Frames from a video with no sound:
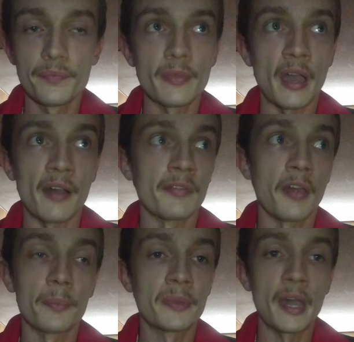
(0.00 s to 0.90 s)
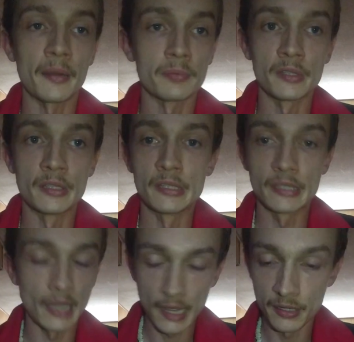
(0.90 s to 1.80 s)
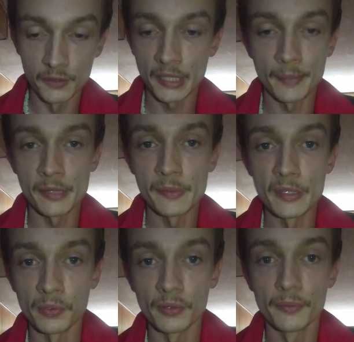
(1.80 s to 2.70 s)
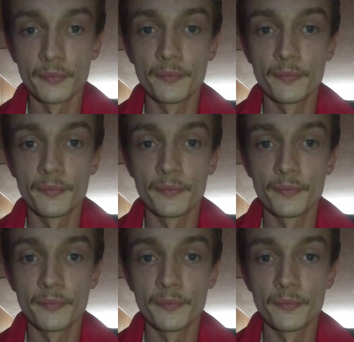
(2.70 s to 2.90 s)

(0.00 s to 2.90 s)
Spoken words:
I've helped out God knows how many people.